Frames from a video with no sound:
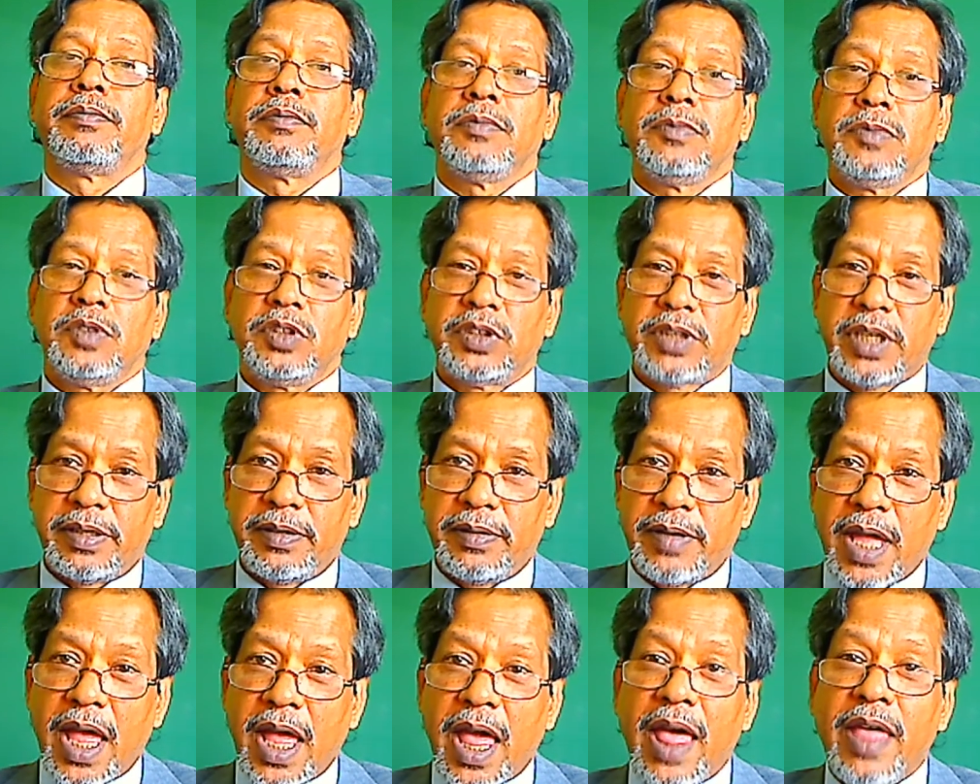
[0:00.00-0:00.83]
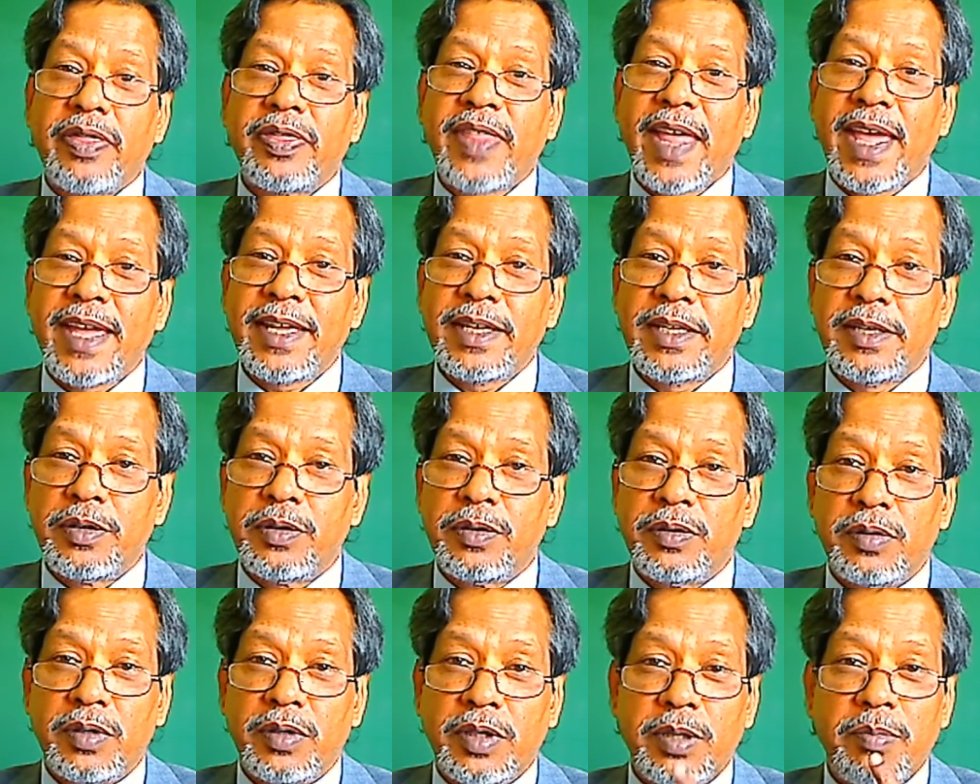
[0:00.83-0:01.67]
Say thank
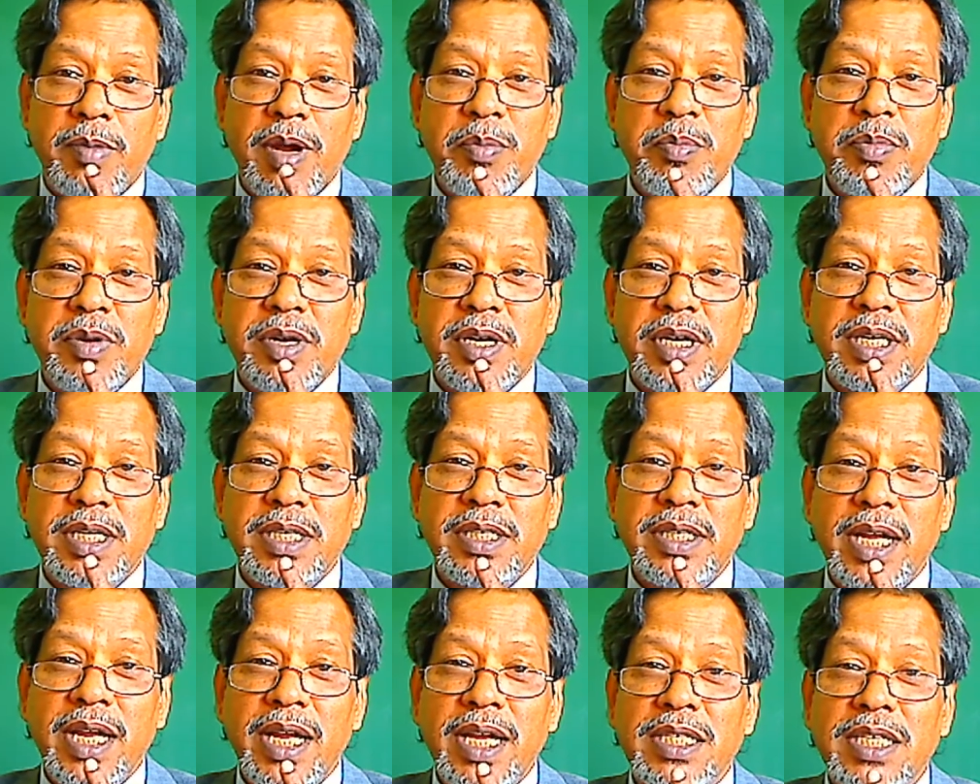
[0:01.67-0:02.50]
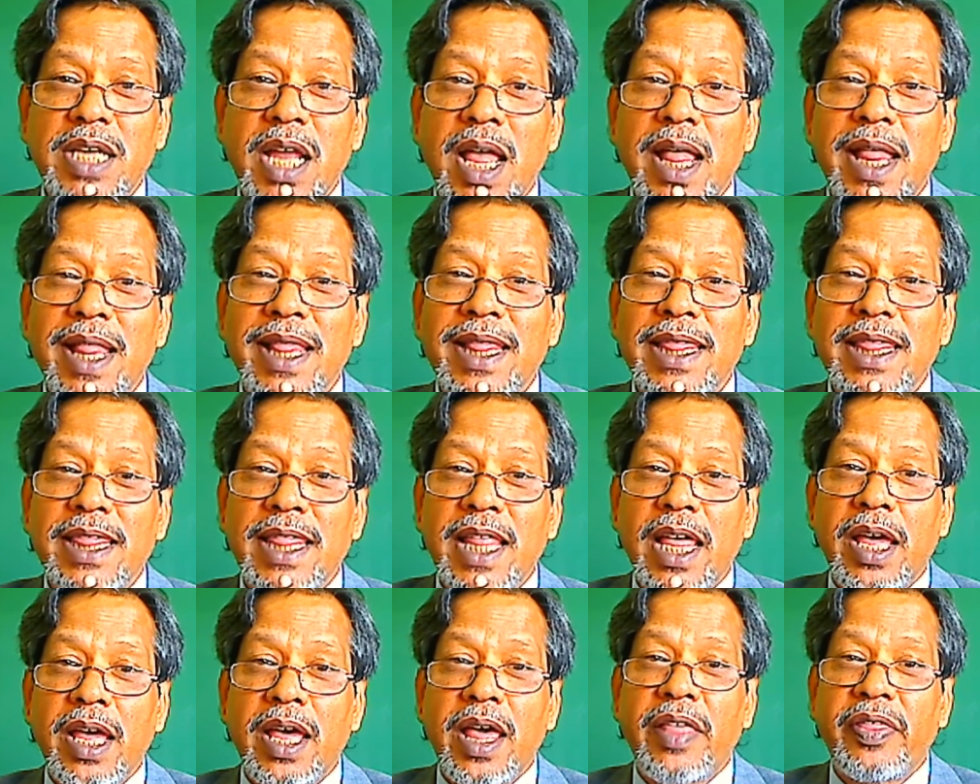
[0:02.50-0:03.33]
you. Remember TH.
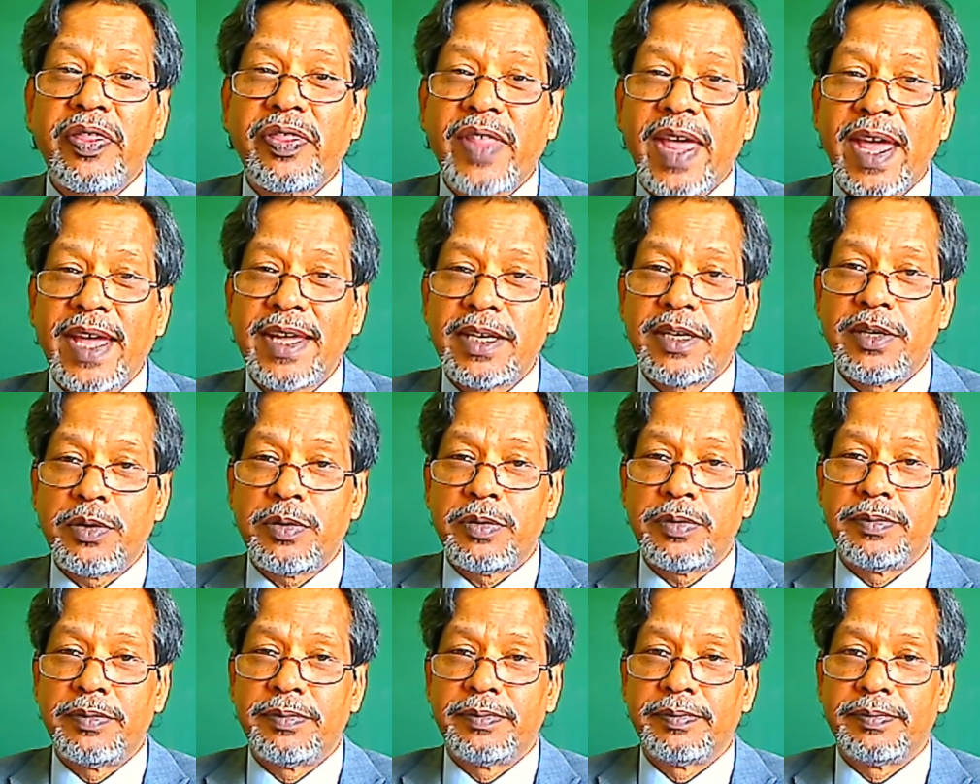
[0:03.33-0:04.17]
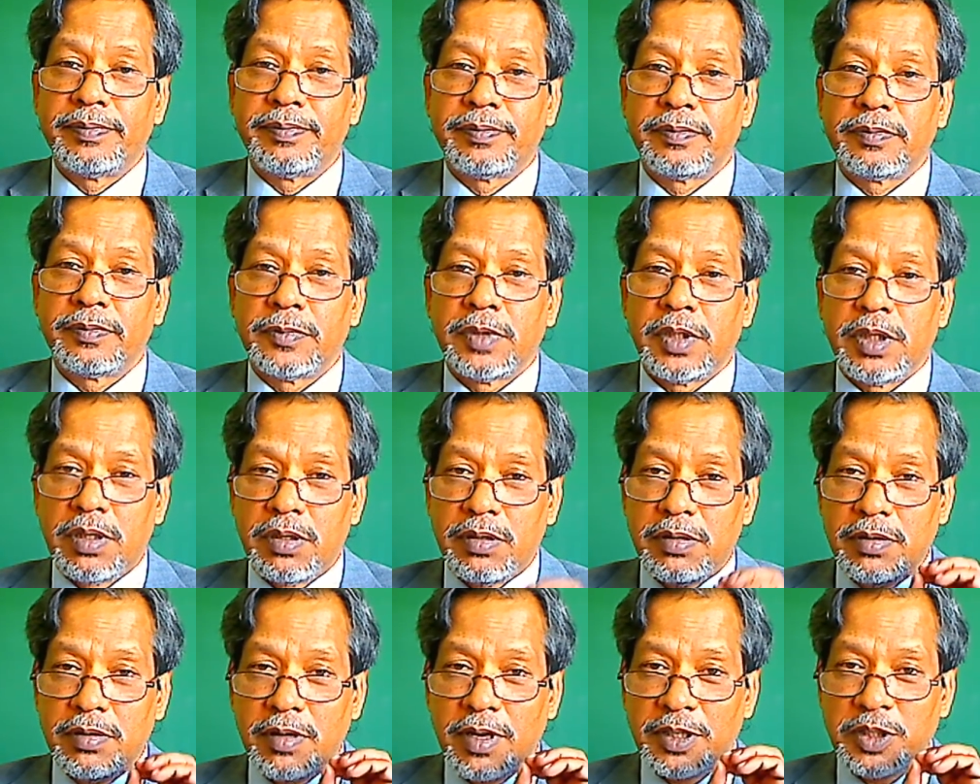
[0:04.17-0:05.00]
Thank you.
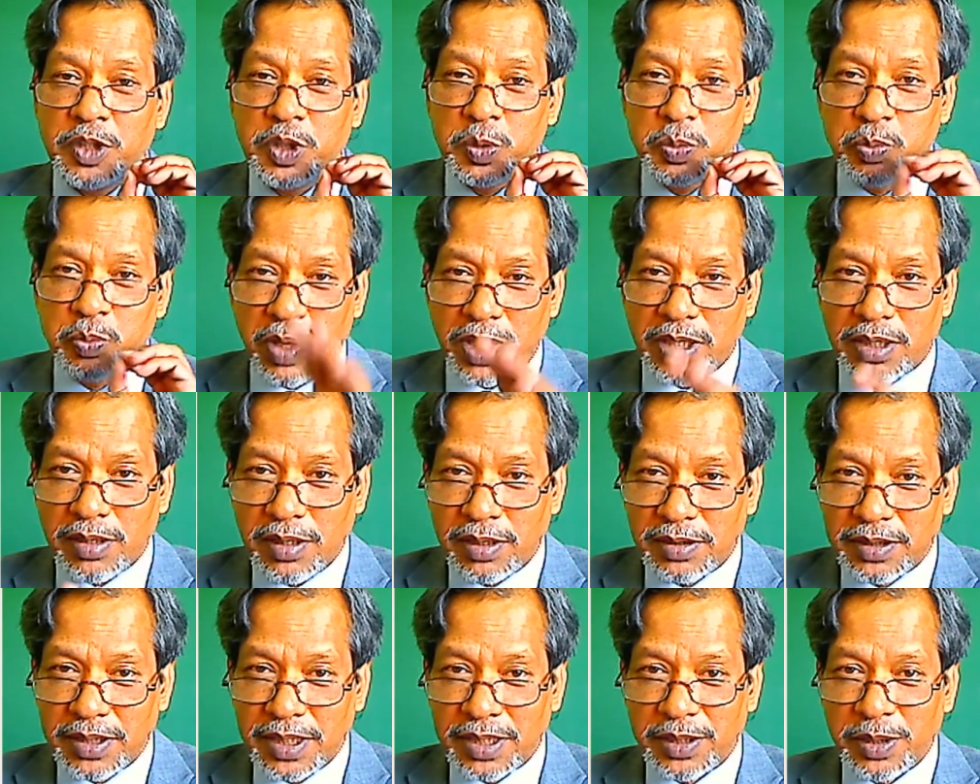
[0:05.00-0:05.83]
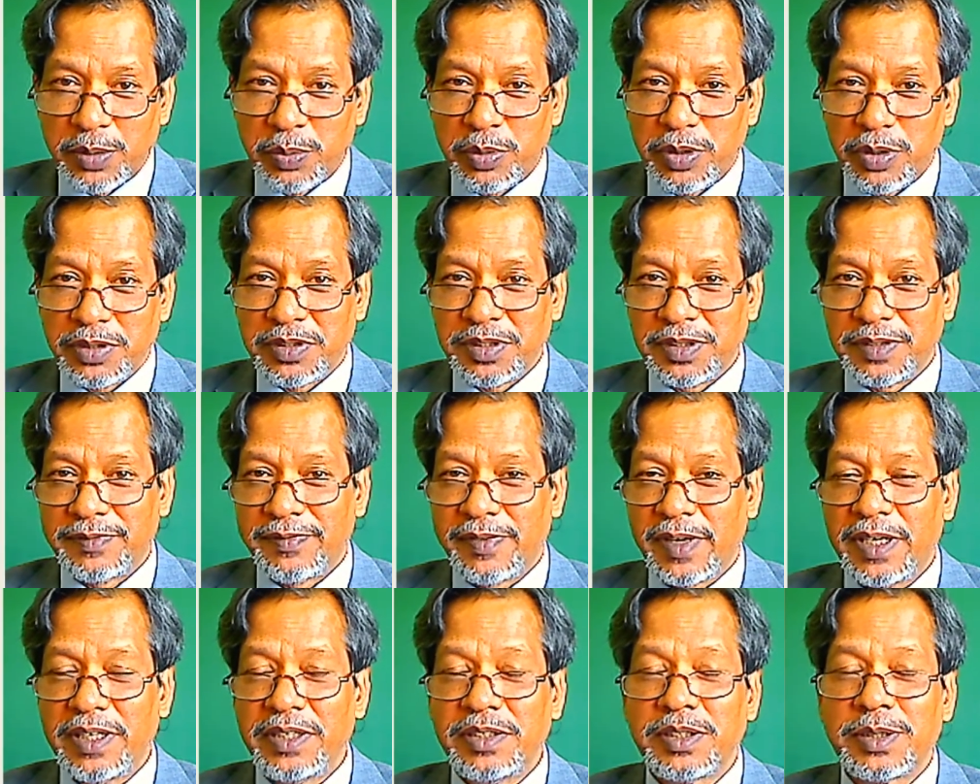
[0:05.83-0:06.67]
Do not spit on the other person's
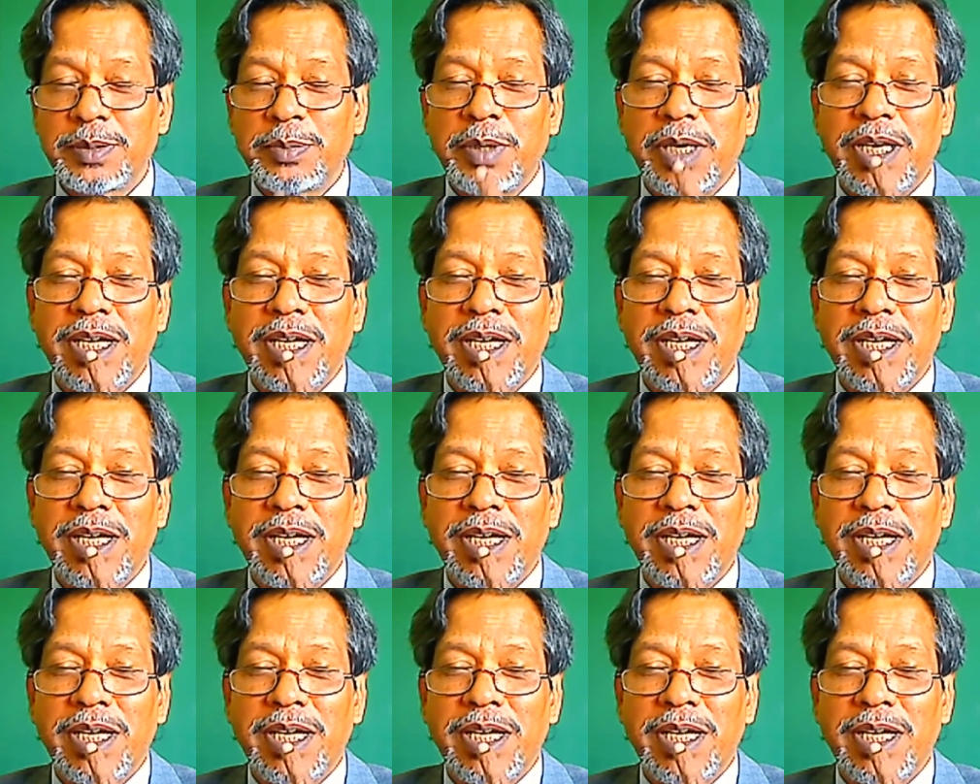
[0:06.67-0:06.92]
face.